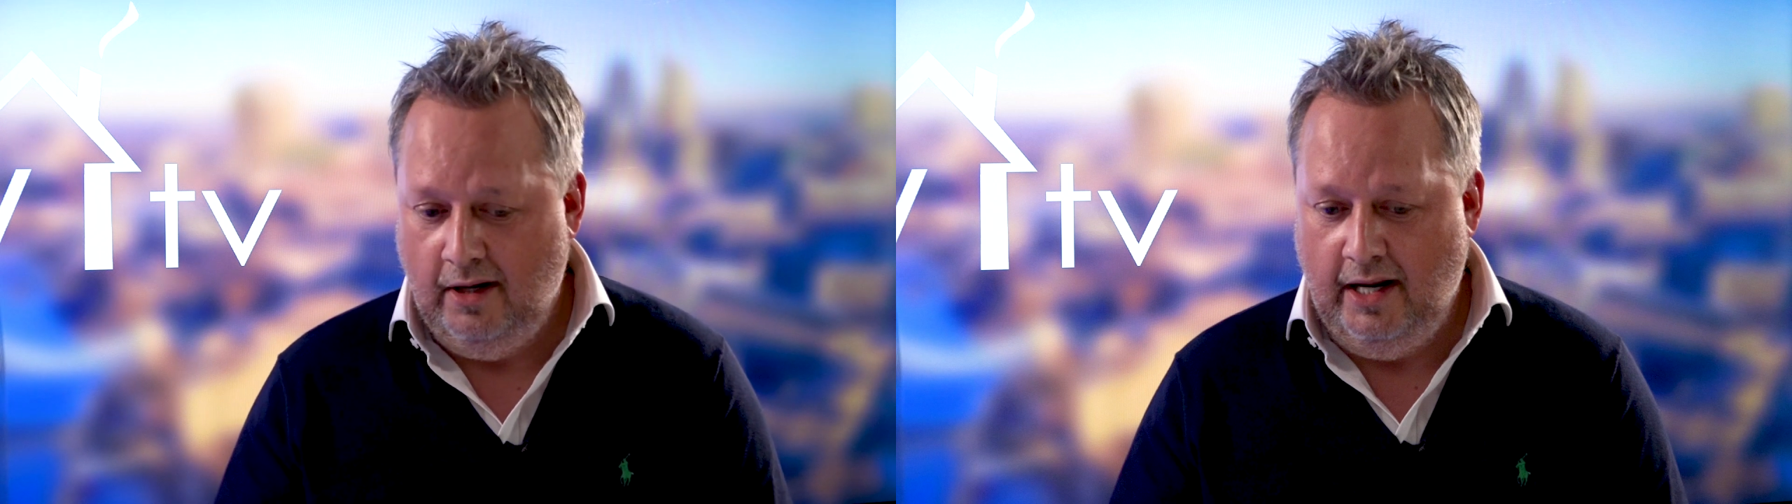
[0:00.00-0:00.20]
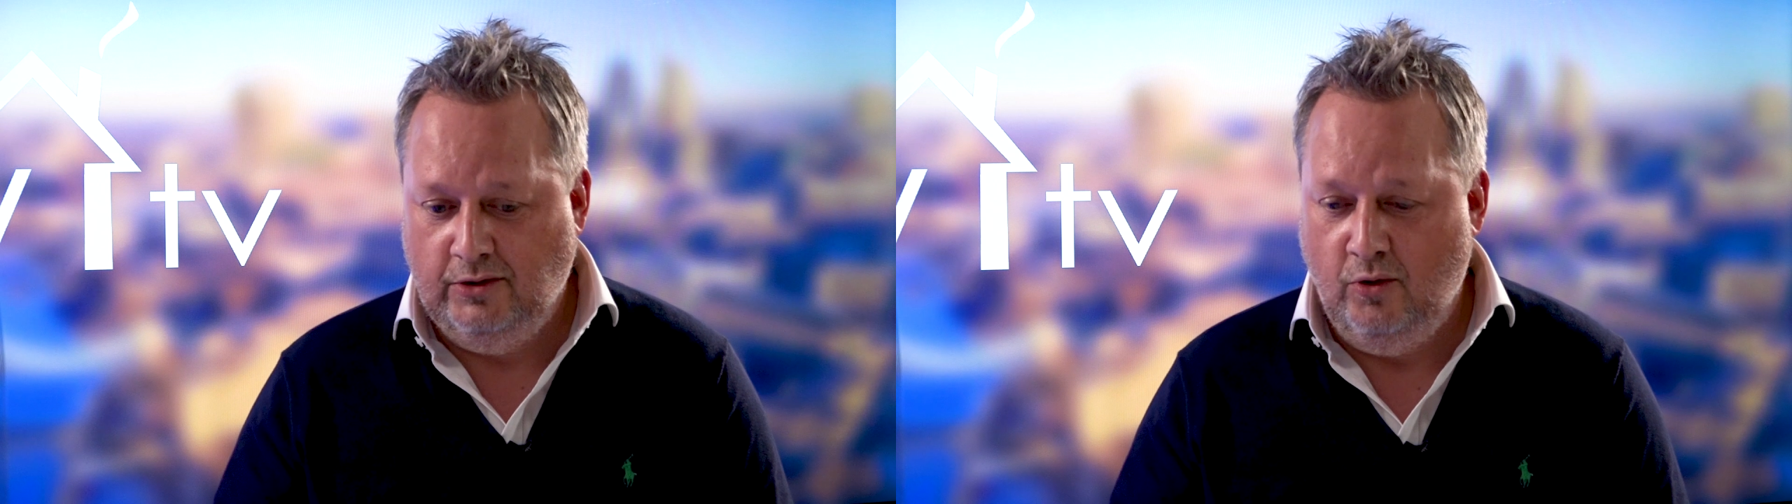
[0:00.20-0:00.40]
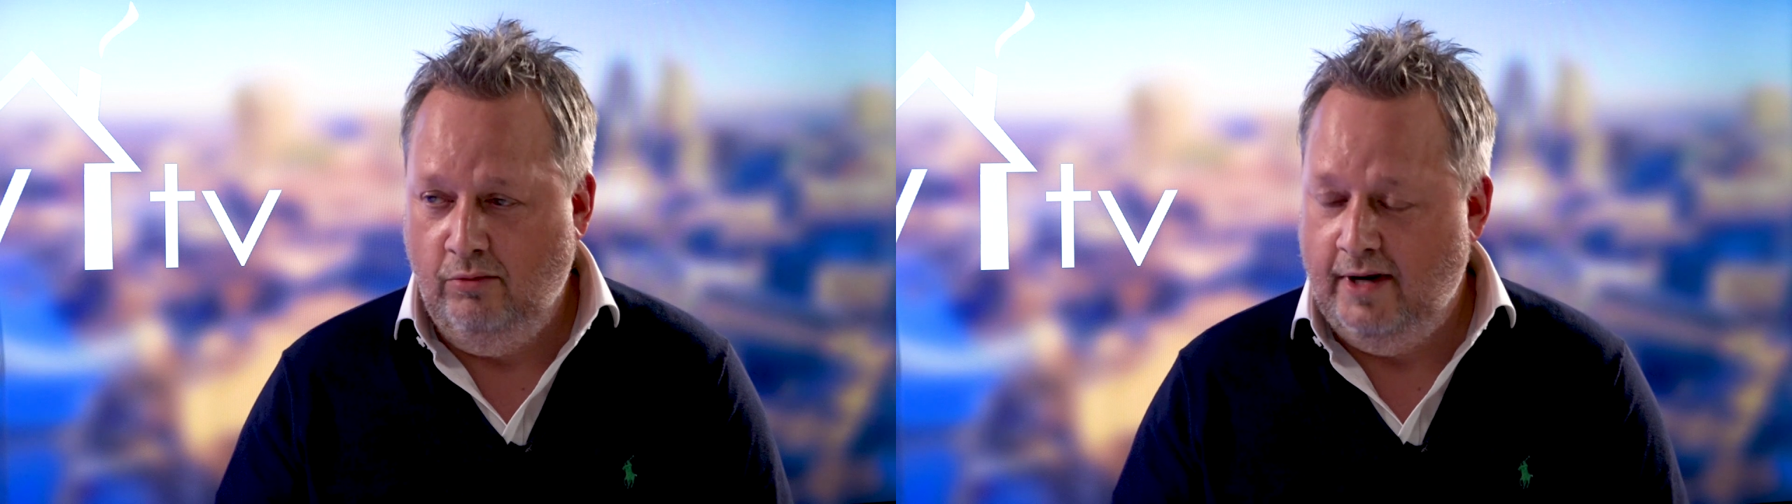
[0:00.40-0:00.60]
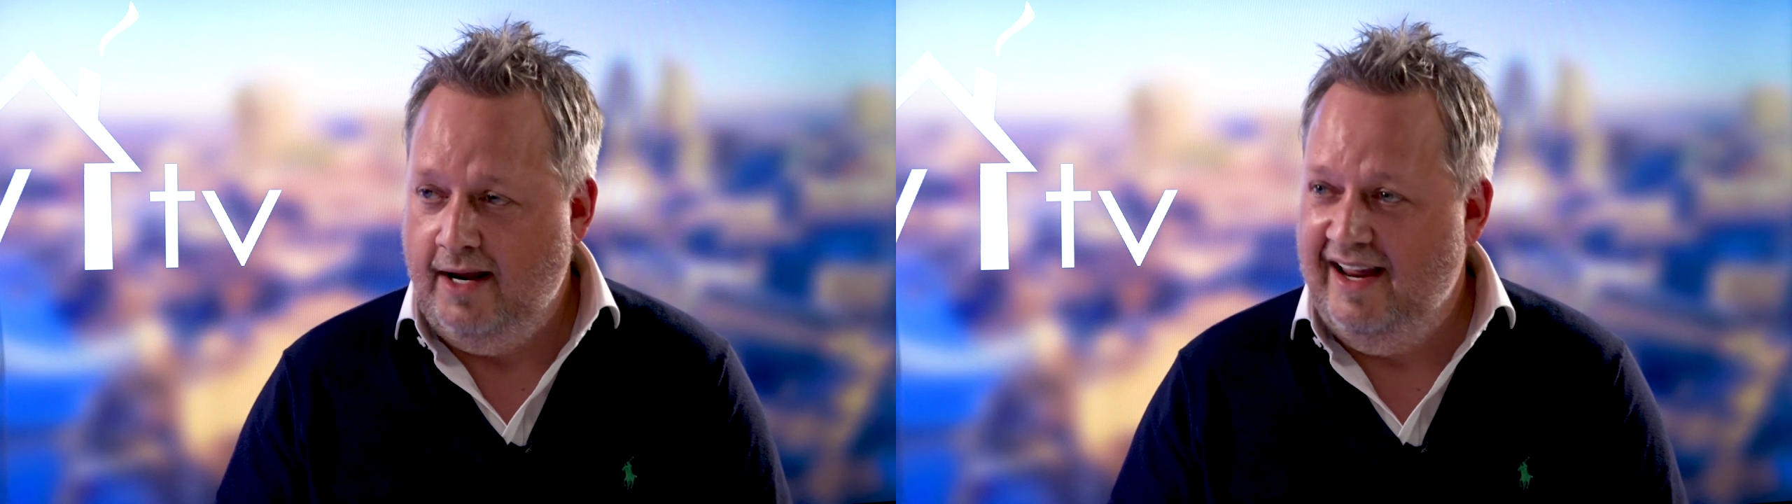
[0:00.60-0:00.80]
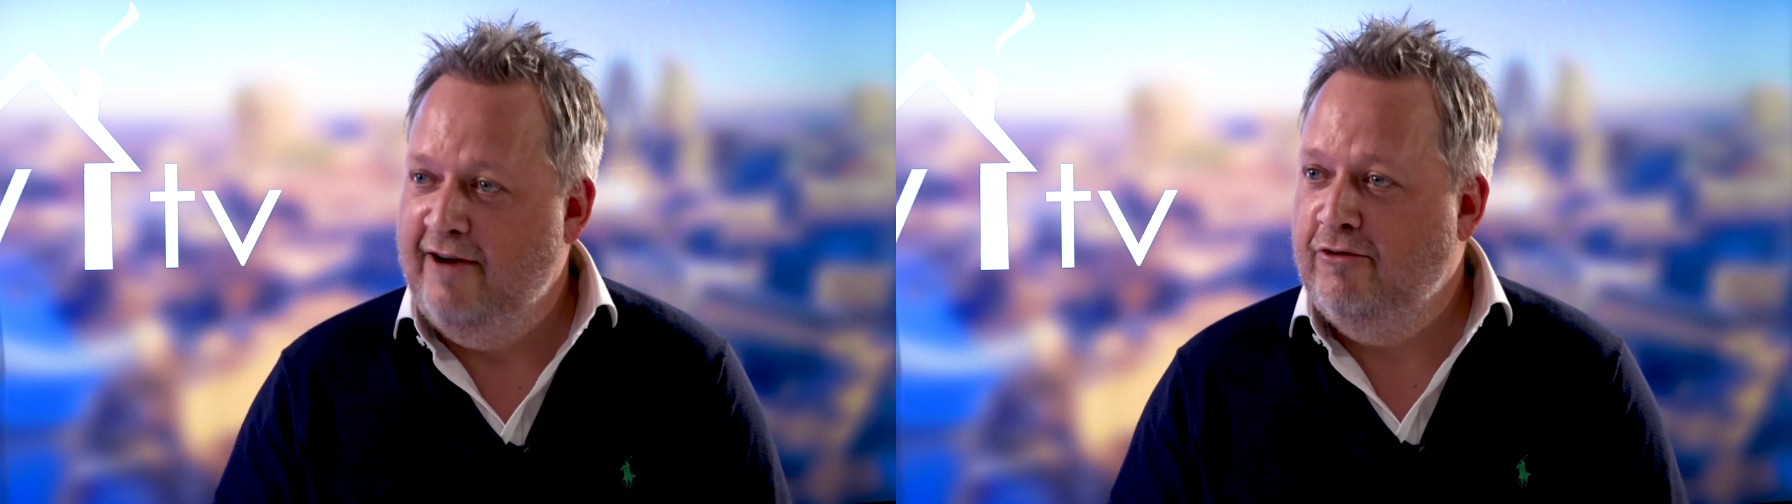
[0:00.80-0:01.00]
it's called
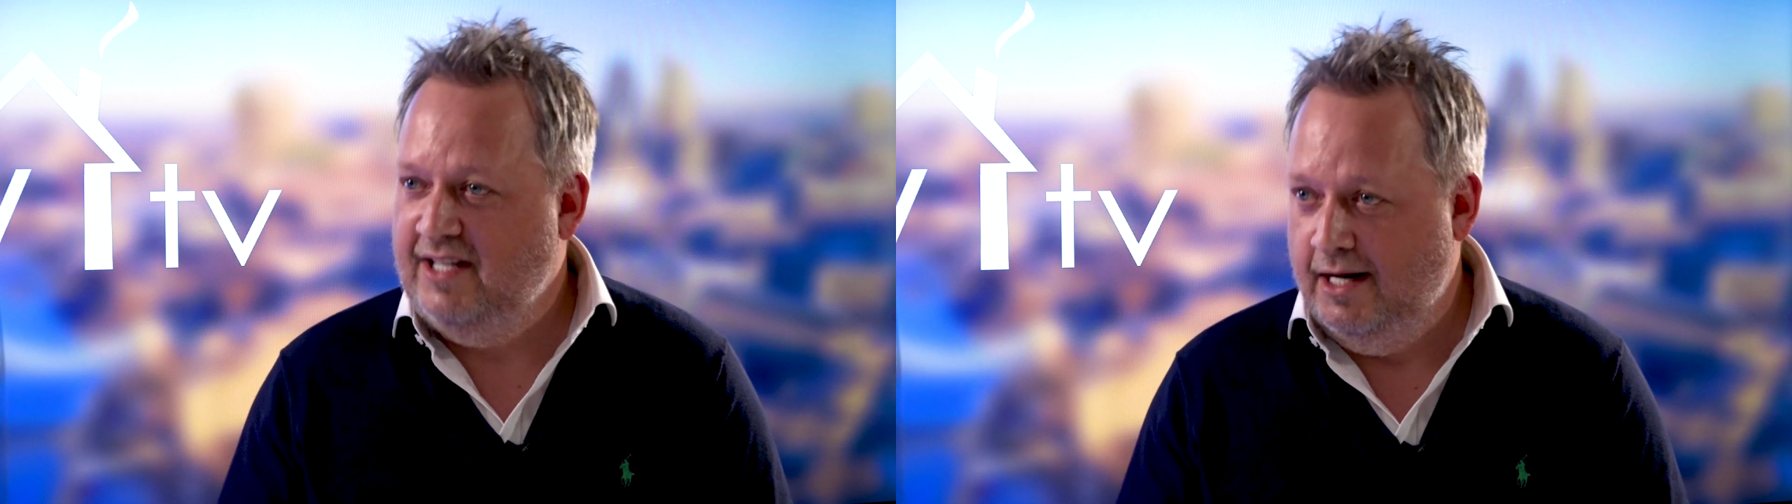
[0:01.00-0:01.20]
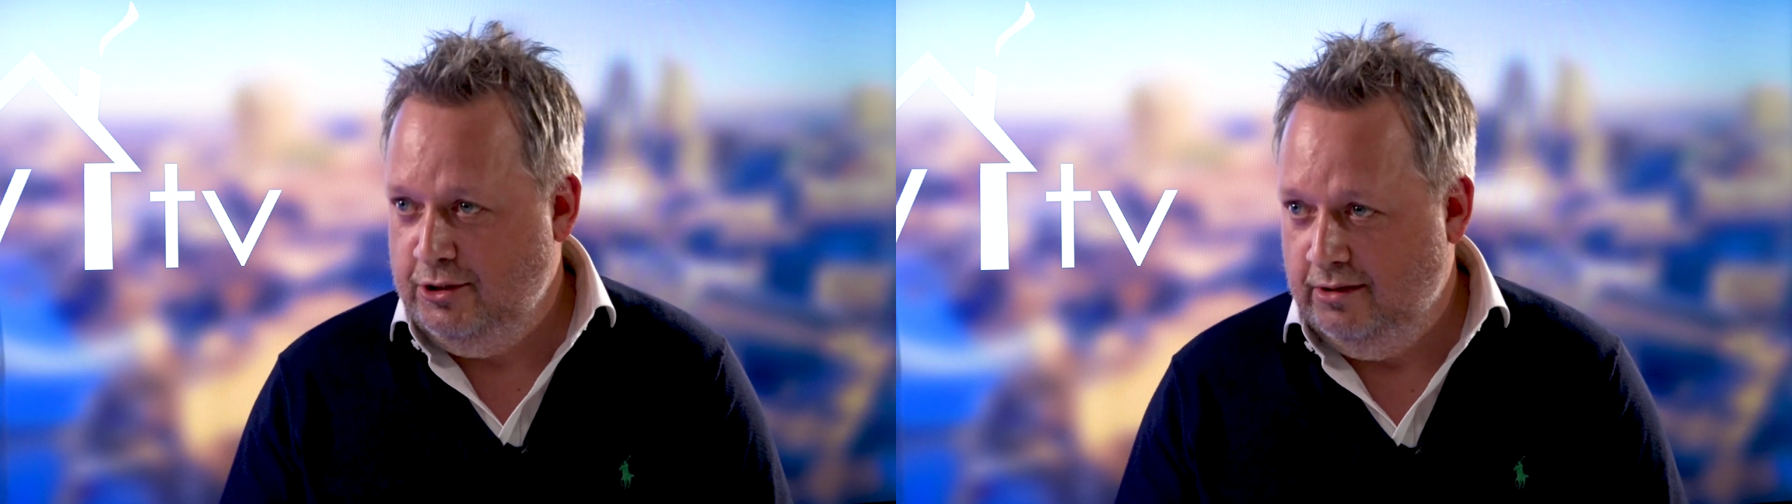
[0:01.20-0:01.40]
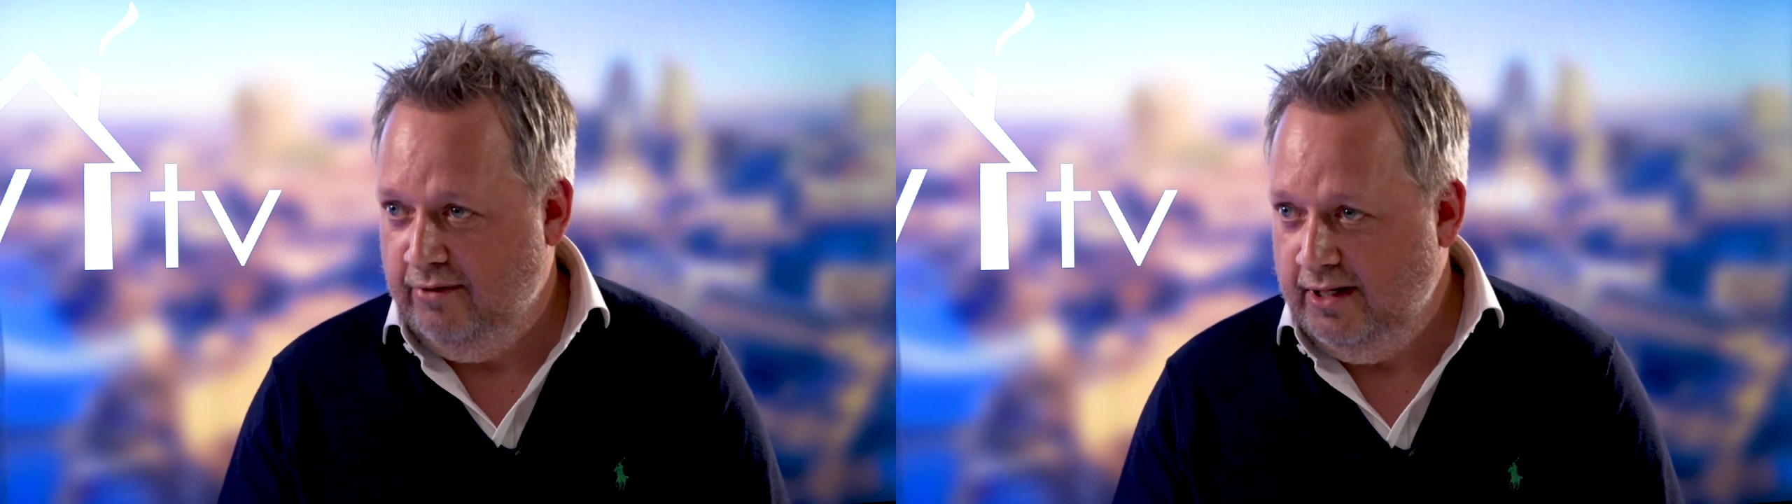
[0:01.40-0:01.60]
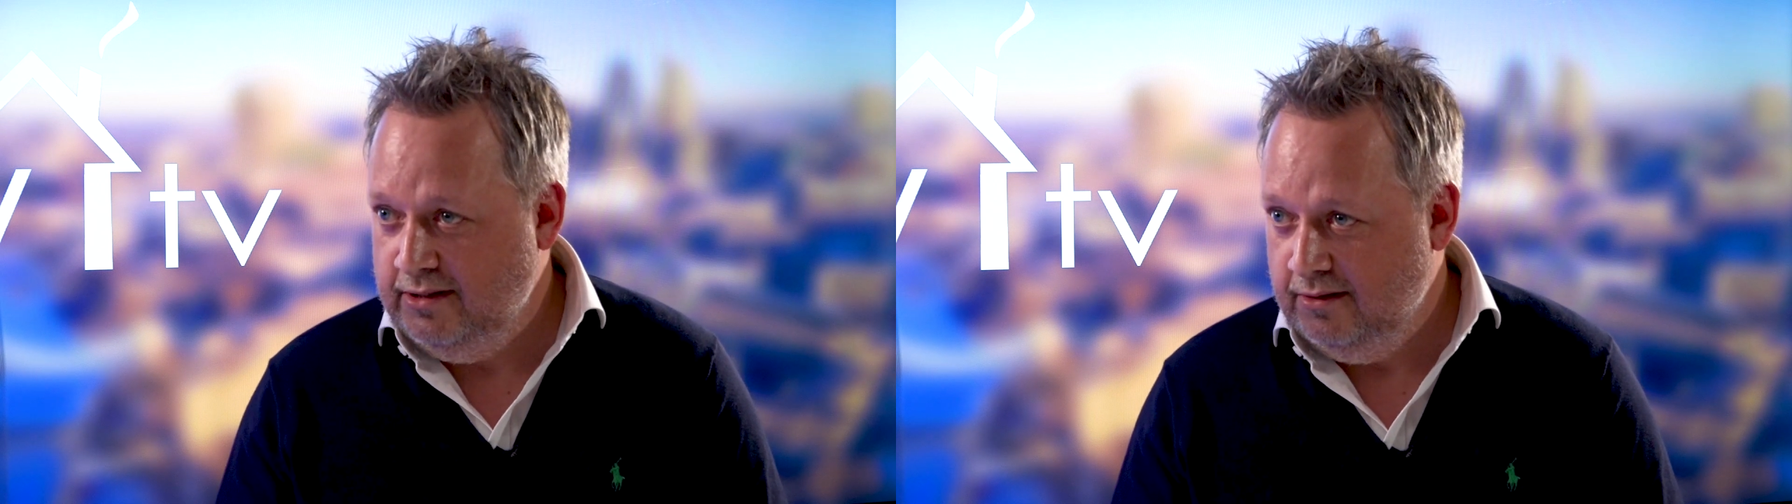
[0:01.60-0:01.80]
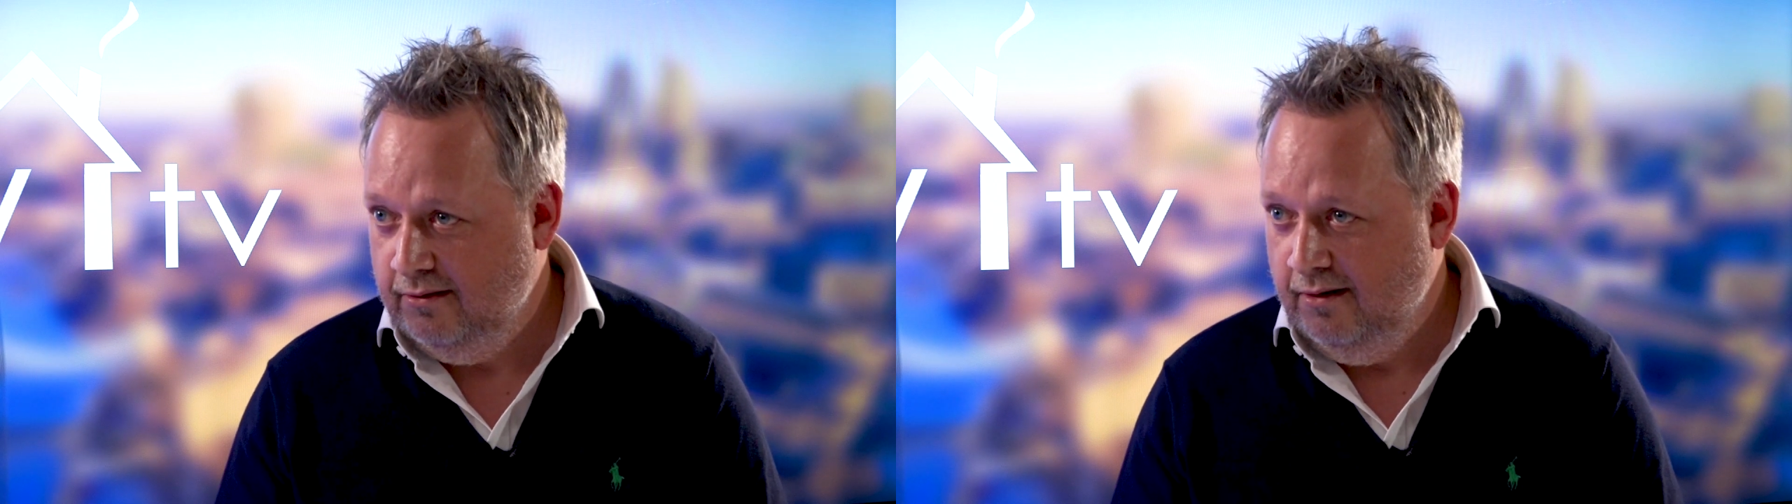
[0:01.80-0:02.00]
a irritation of lease.